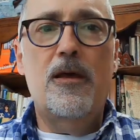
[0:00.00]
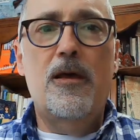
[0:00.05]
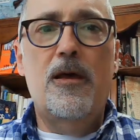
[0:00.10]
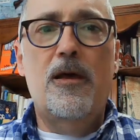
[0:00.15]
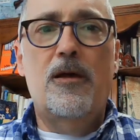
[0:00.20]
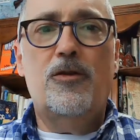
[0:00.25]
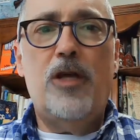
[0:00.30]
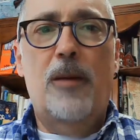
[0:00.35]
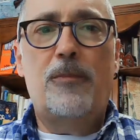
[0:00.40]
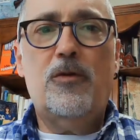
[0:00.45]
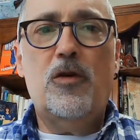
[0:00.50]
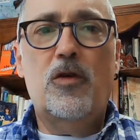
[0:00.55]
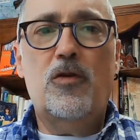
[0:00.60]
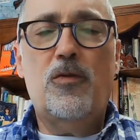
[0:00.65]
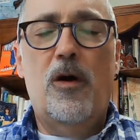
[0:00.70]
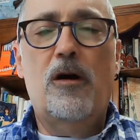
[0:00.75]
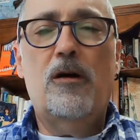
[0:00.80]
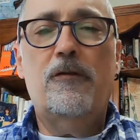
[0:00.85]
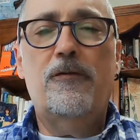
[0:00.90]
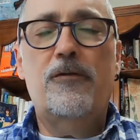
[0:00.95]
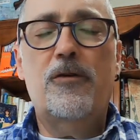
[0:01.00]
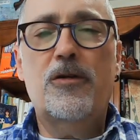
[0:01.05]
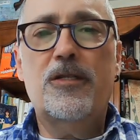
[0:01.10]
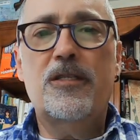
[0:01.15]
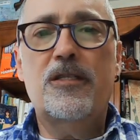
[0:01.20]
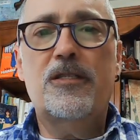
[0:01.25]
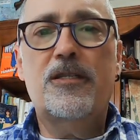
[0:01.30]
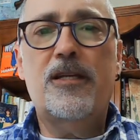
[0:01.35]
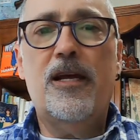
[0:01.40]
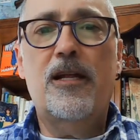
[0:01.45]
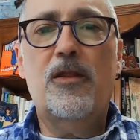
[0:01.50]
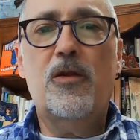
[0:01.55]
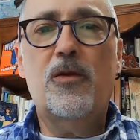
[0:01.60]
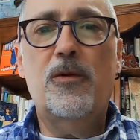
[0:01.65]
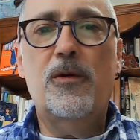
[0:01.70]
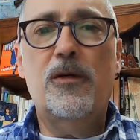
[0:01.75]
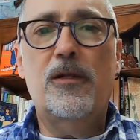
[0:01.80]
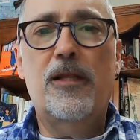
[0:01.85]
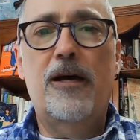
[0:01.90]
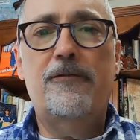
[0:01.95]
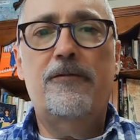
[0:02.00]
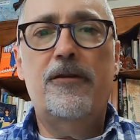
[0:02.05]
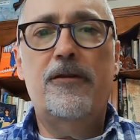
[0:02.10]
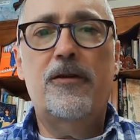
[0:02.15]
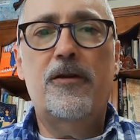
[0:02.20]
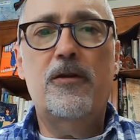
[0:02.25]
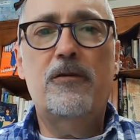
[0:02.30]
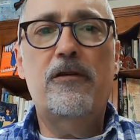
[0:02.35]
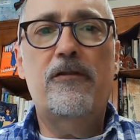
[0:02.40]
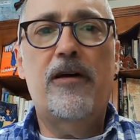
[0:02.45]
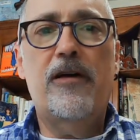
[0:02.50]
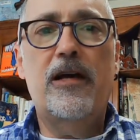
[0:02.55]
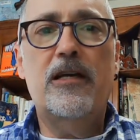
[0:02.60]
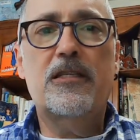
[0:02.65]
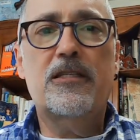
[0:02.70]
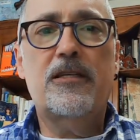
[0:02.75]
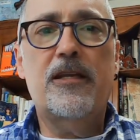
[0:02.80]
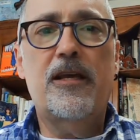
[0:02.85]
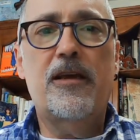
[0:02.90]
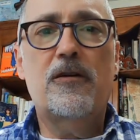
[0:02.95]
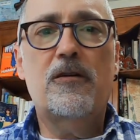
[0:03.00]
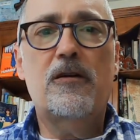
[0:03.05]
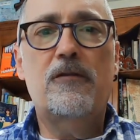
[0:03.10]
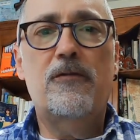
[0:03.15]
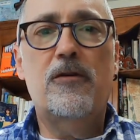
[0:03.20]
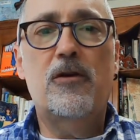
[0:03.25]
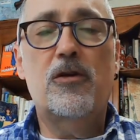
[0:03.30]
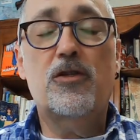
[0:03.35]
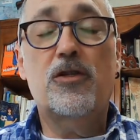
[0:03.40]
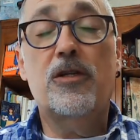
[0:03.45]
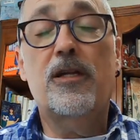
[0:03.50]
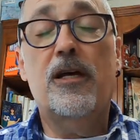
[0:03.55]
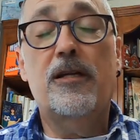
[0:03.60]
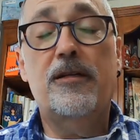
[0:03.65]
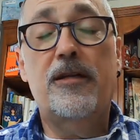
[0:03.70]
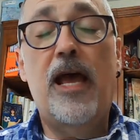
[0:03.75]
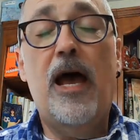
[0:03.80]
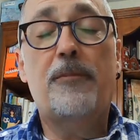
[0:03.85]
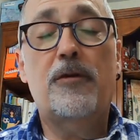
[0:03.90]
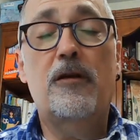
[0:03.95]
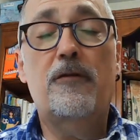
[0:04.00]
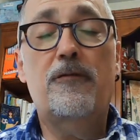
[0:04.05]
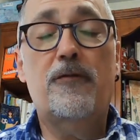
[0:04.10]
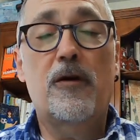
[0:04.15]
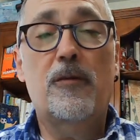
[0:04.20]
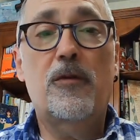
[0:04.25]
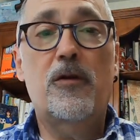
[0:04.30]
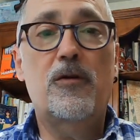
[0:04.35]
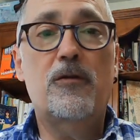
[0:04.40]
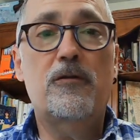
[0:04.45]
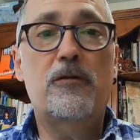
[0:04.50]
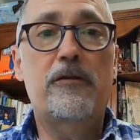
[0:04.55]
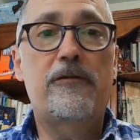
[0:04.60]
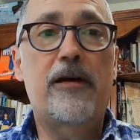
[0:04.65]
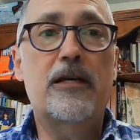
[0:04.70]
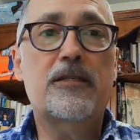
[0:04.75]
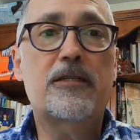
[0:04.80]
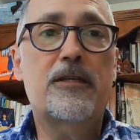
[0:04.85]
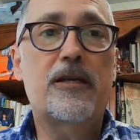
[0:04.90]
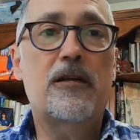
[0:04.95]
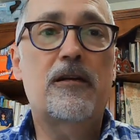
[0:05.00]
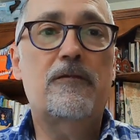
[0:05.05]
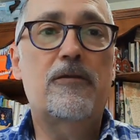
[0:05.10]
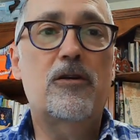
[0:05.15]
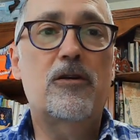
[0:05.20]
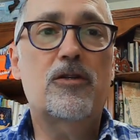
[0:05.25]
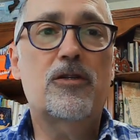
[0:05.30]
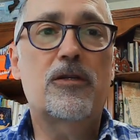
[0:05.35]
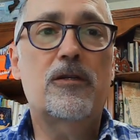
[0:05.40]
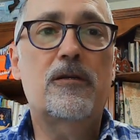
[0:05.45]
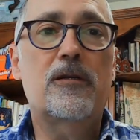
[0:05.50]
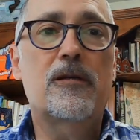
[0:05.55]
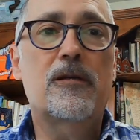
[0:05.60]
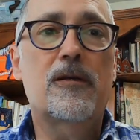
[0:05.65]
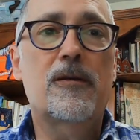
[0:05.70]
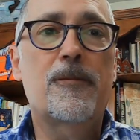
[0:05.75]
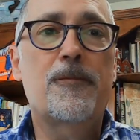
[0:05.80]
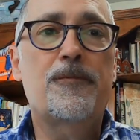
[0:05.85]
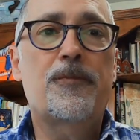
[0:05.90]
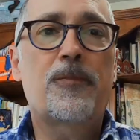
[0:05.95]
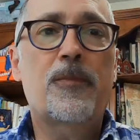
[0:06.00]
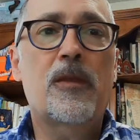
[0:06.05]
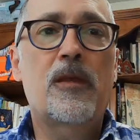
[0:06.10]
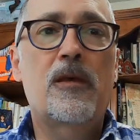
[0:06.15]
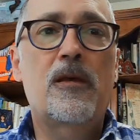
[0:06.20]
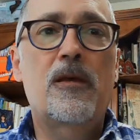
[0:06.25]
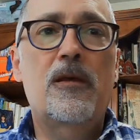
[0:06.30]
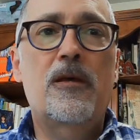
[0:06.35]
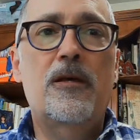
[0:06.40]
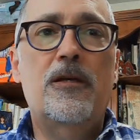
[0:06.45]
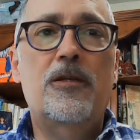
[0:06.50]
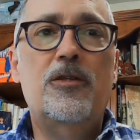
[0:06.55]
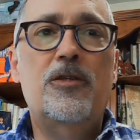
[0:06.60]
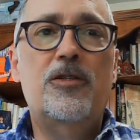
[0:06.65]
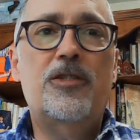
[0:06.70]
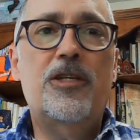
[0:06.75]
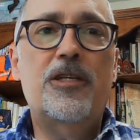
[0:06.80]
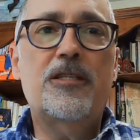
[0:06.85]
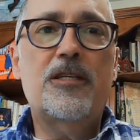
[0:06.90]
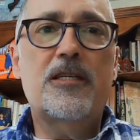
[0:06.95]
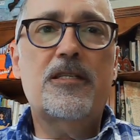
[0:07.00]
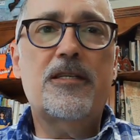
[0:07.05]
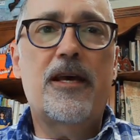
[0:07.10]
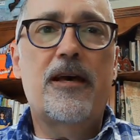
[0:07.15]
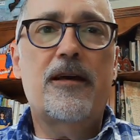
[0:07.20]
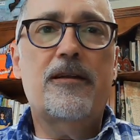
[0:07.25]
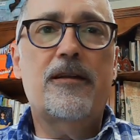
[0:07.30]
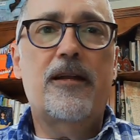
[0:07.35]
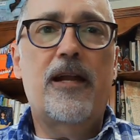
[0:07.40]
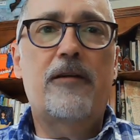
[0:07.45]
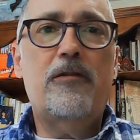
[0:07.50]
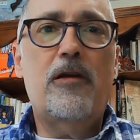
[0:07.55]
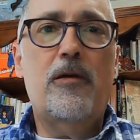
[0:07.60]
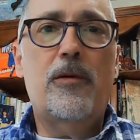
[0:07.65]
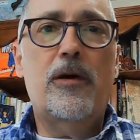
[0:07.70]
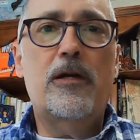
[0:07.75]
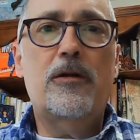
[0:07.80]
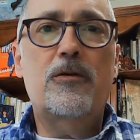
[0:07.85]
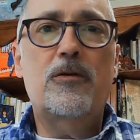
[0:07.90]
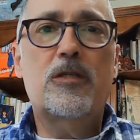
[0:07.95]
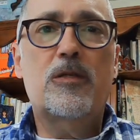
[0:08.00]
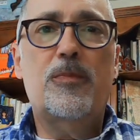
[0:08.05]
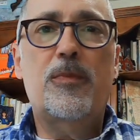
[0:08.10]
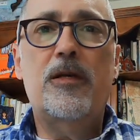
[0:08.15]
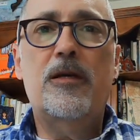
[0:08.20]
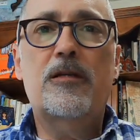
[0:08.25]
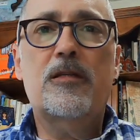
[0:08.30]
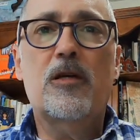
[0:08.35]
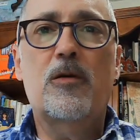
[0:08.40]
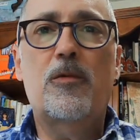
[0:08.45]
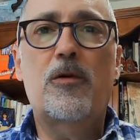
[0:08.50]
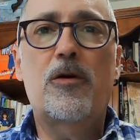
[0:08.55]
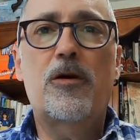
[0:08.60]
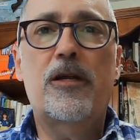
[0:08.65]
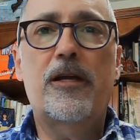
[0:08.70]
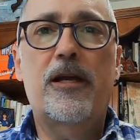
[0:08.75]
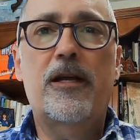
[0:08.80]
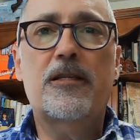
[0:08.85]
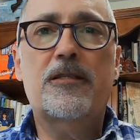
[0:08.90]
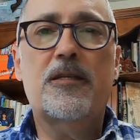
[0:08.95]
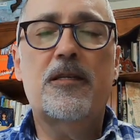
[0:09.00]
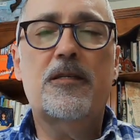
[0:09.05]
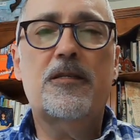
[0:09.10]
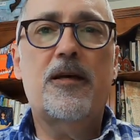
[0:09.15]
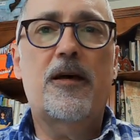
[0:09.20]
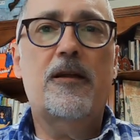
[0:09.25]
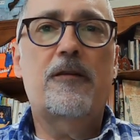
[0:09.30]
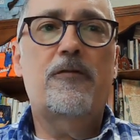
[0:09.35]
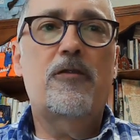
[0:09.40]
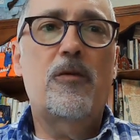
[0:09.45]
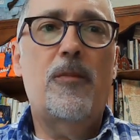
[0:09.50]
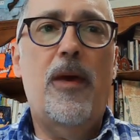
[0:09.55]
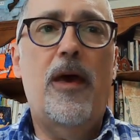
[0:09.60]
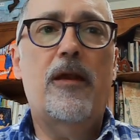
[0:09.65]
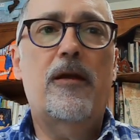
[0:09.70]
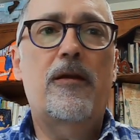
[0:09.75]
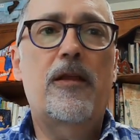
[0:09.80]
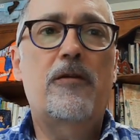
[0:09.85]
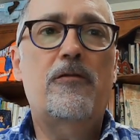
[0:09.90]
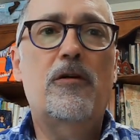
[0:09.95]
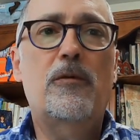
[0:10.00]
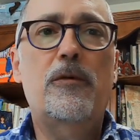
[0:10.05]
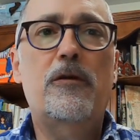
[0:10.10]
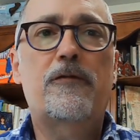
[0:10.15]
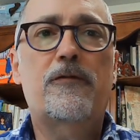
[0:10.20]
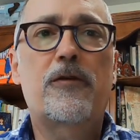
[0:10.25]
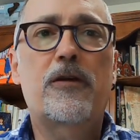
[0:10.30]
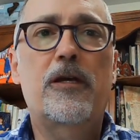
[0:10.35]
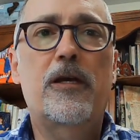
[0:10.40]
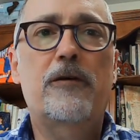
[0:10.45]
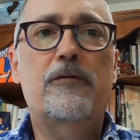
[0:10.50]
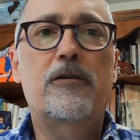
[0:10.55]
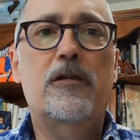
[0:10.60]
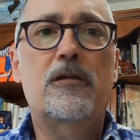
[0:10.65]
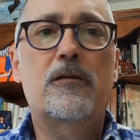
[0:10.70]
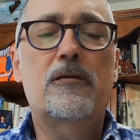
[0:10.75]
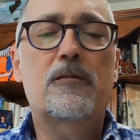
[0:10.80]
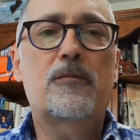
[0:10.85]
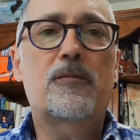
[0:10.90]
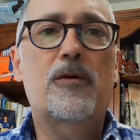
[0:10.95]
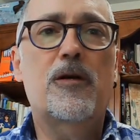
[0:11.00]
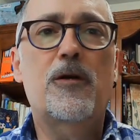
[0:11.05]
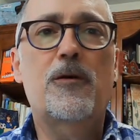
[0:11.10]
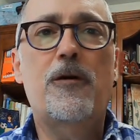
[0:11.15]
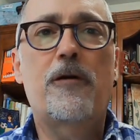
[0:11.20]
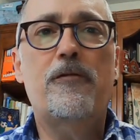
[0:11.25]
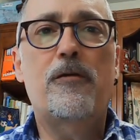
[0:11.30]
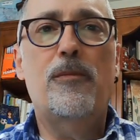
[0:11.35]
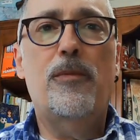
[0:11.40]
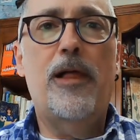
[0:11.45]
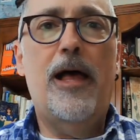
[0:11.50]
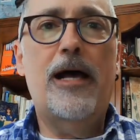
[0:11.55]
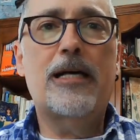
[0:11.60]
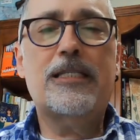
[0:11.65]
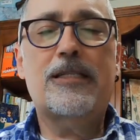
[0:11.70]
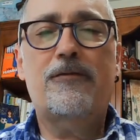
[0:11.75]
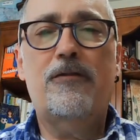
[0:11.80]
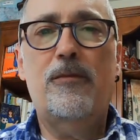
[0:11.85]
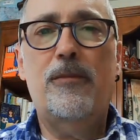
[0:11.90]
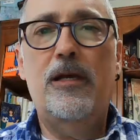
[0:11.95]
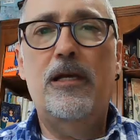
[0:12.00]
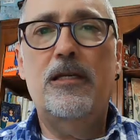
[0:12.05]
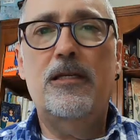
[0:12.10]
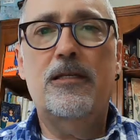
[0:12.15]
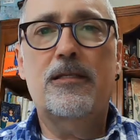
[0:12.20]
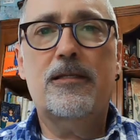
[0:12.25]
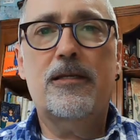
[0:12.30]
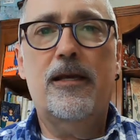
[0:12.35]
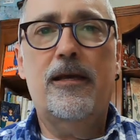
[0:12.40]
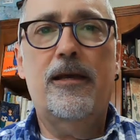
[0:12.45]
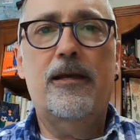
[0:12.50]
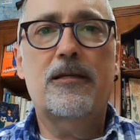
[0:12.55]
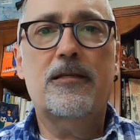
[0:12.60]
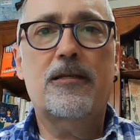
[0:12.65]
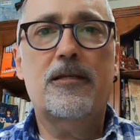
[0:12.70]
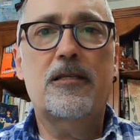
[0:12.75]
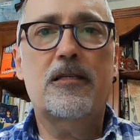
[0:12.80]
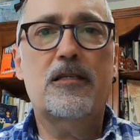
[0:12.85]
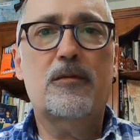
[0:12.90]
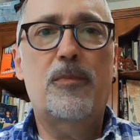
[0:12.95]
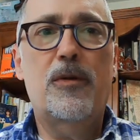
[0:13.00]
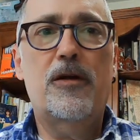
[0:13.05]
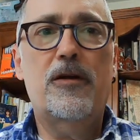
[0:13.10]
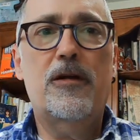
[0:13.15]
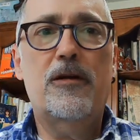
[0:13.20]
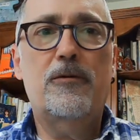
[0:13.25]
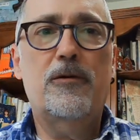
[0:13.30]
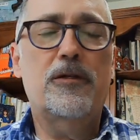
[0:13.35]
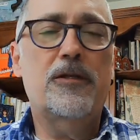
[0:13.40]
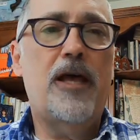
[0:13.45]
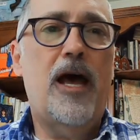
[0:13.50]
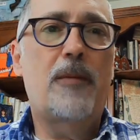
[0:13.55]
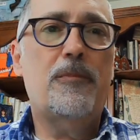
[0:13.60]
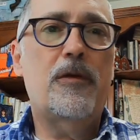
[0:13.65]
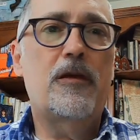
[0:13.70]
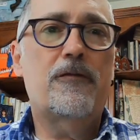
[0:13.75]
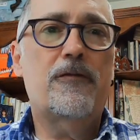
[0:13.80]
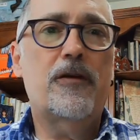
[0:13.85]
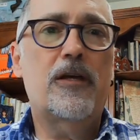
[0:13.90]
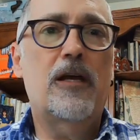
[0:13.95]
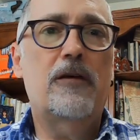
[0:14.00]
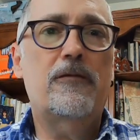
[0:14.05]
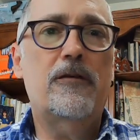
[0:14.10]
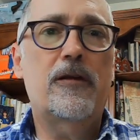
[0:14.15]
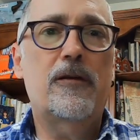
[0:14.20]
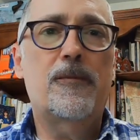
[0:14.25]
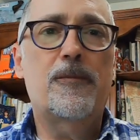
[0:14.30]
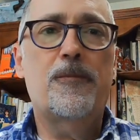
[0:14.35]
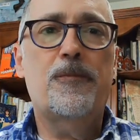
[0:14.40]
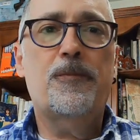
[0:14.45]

chapter 12, verses 10 through 11, New Revised Standard Version, adapted from the New Revised Standard Version. Jesus said, "And everyone who speaks a word against the Son of Humanity will be forgiven, but whoever blasphemes against the Spirit will not be forgiven.